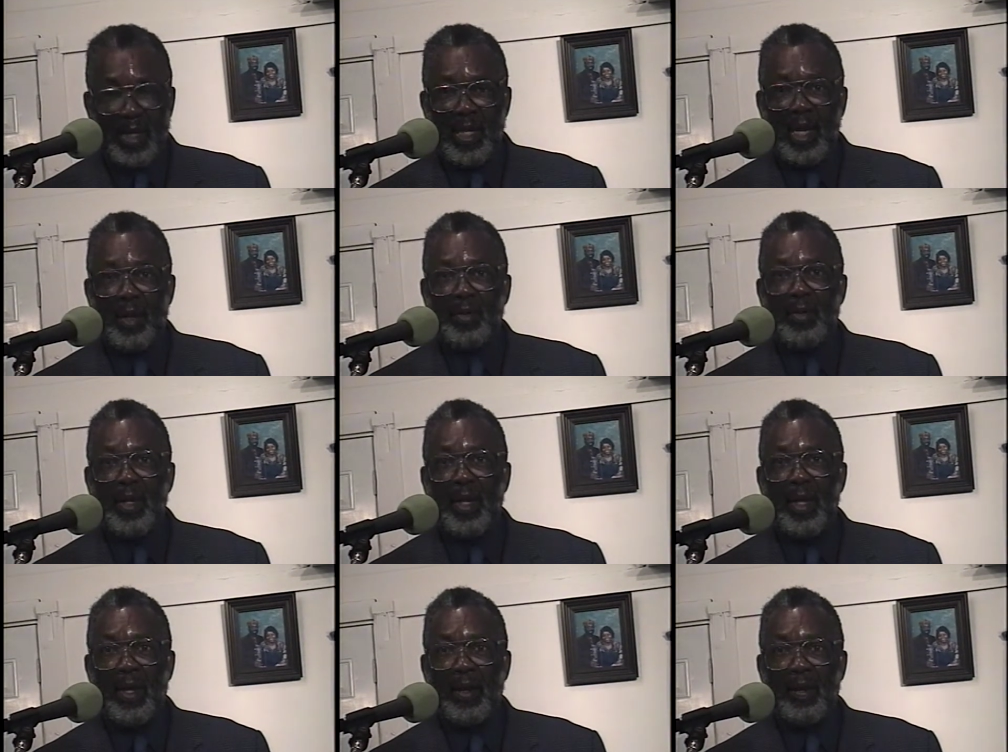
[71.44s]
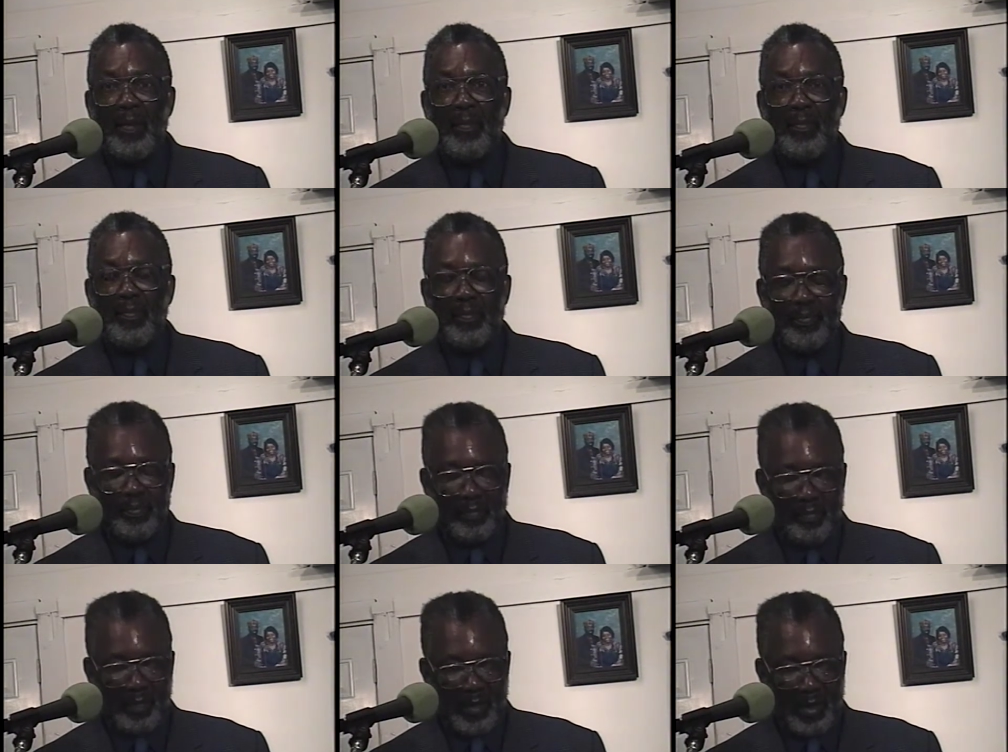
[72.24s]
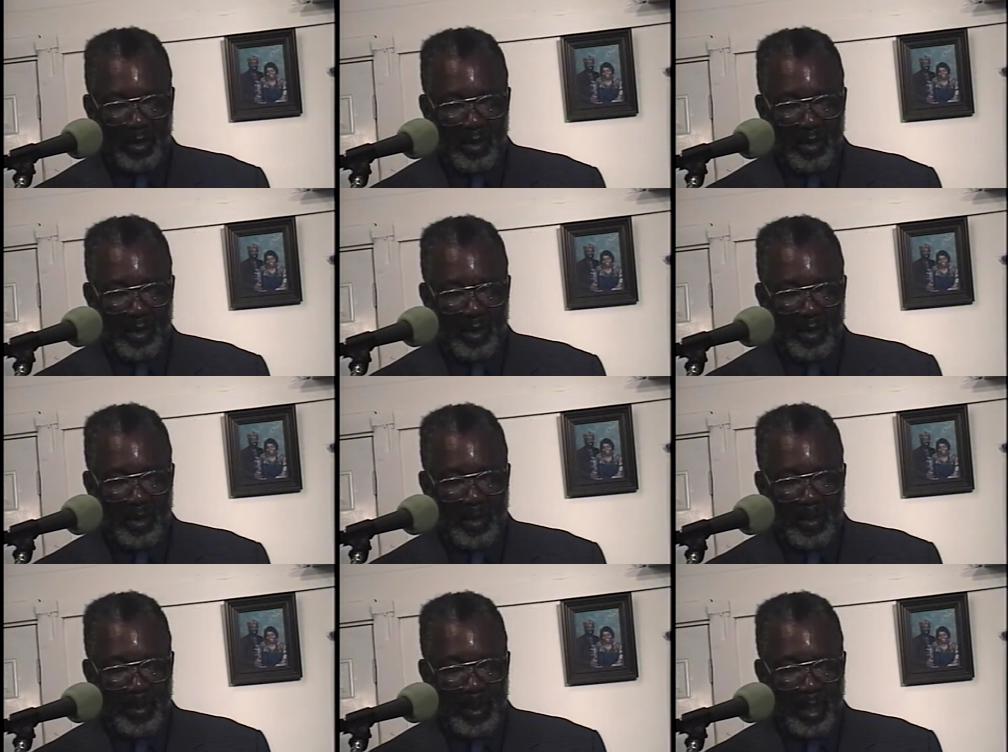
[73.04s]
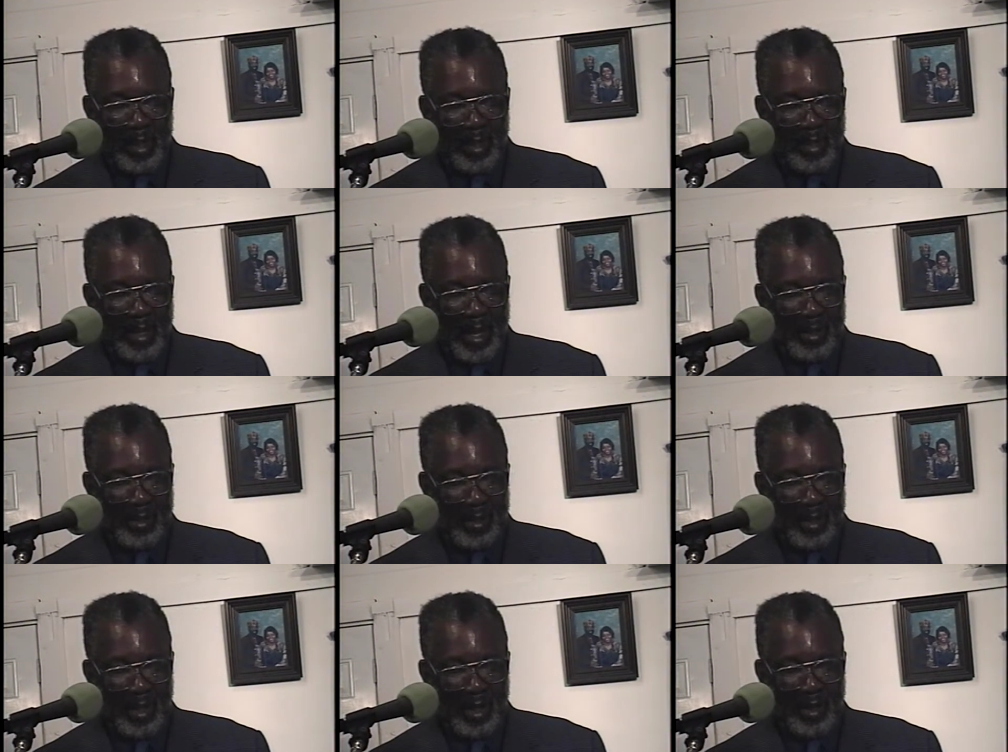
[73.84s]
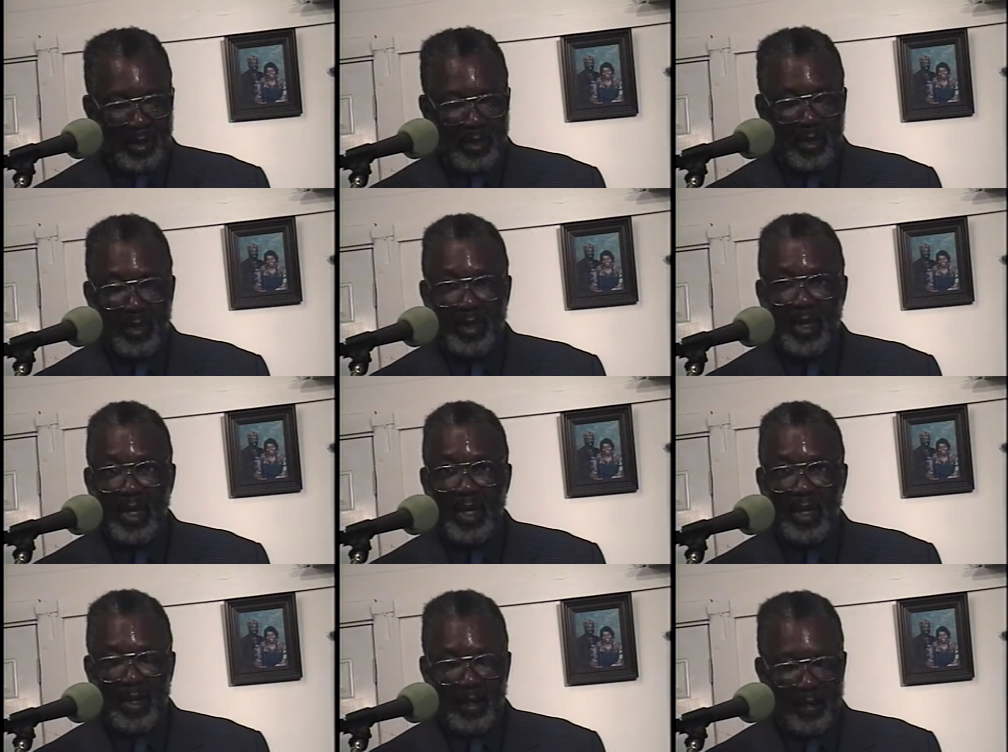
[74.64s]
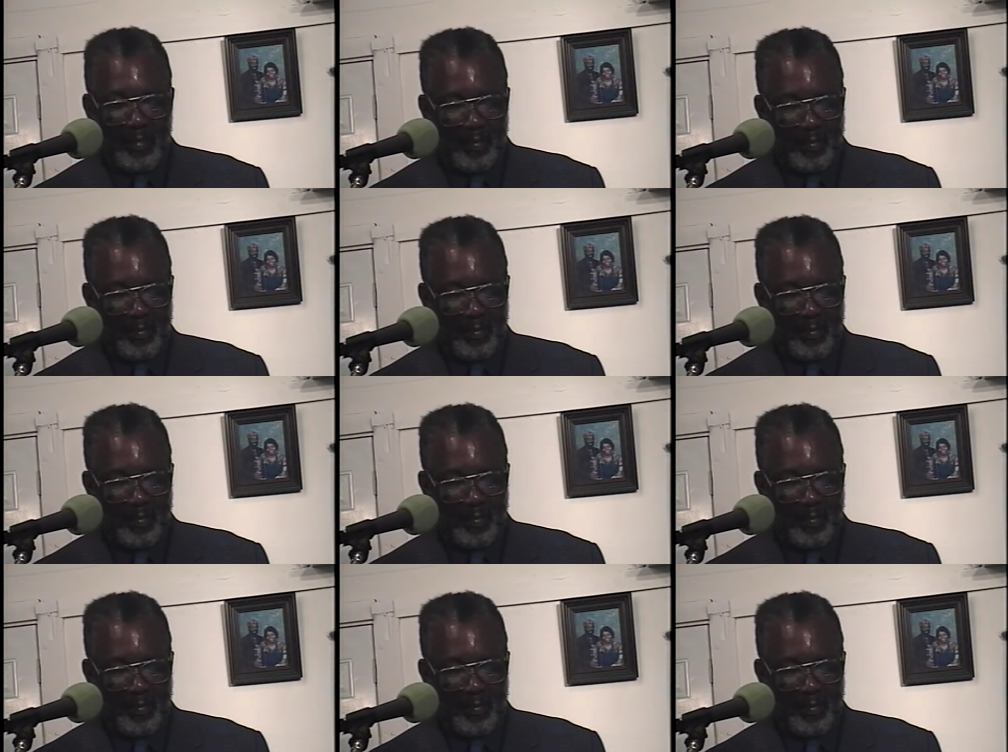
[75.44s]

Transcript: said unto him, Verily I say unto thee,